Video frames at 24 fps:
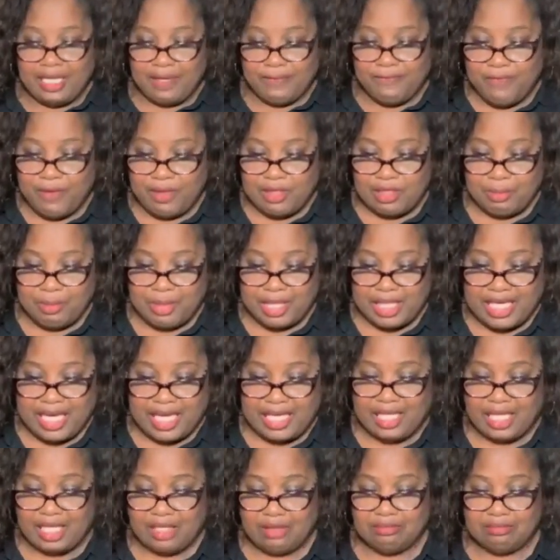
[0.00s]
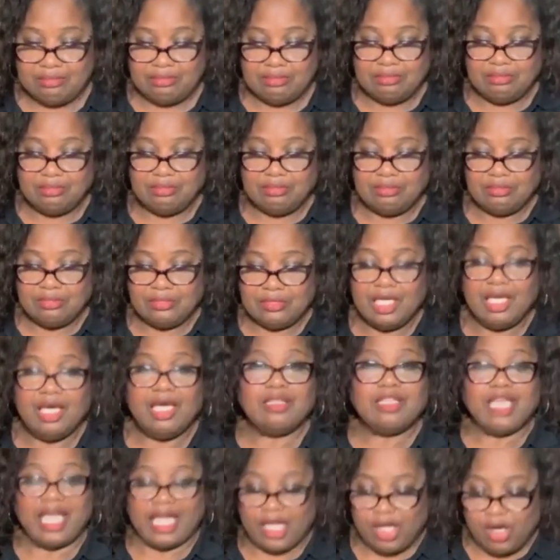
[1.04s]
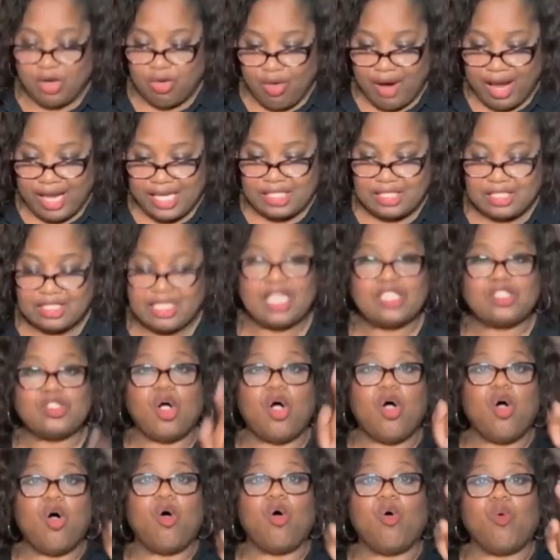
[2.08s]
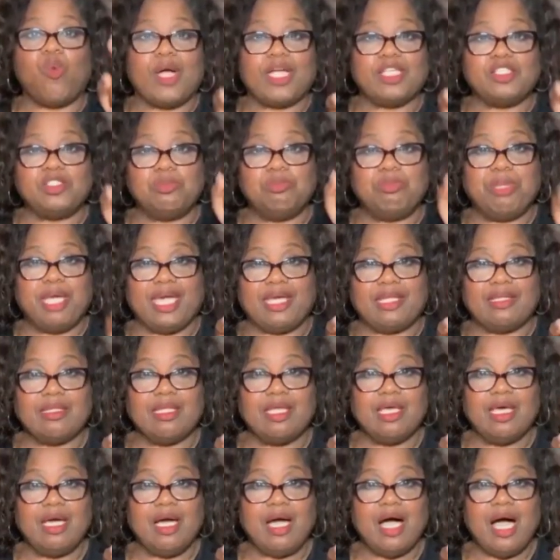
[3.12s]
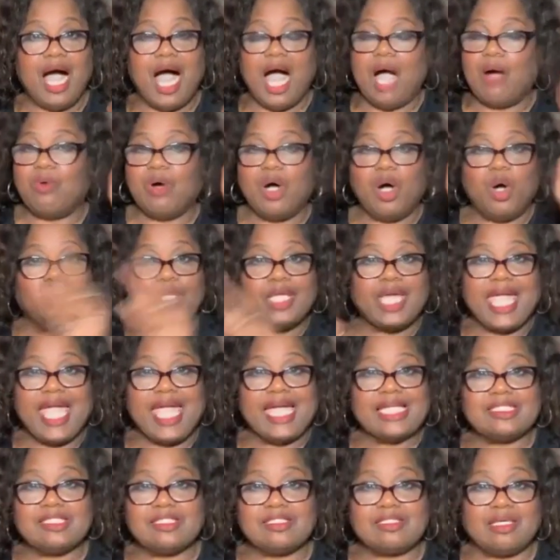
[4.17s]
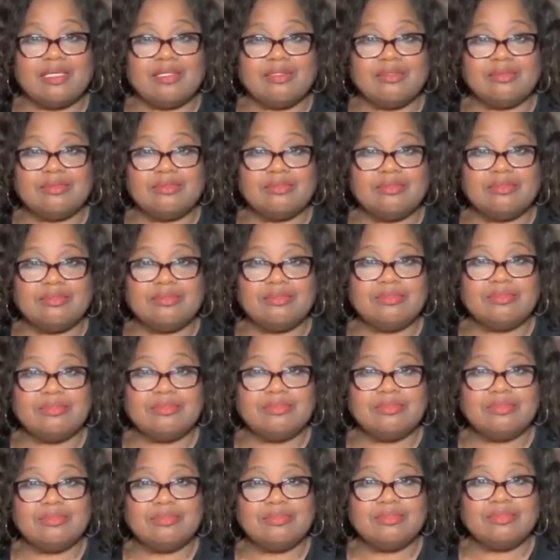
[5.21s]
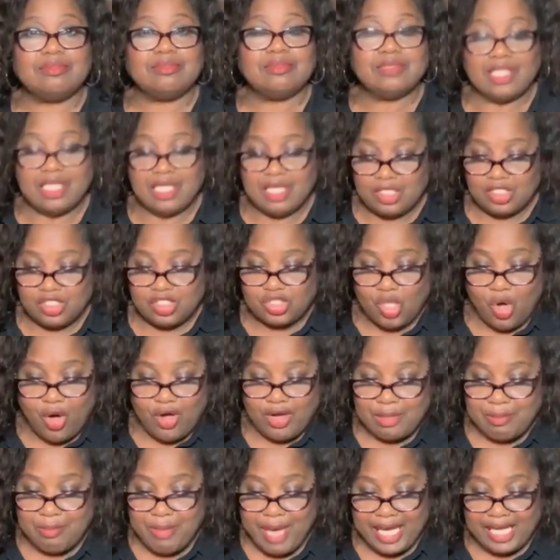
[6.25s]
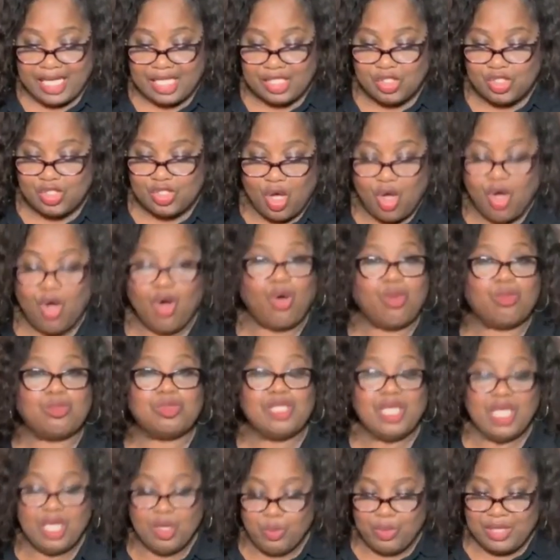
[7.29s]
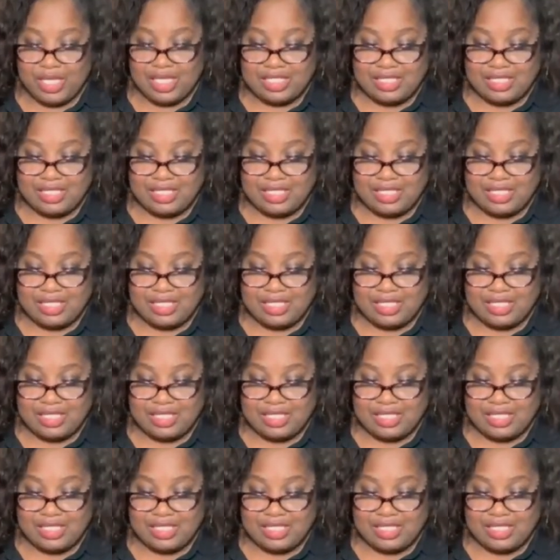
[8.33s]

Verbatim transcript: in it from the beginning that Christ has always been our only answer. Starting back in Psalms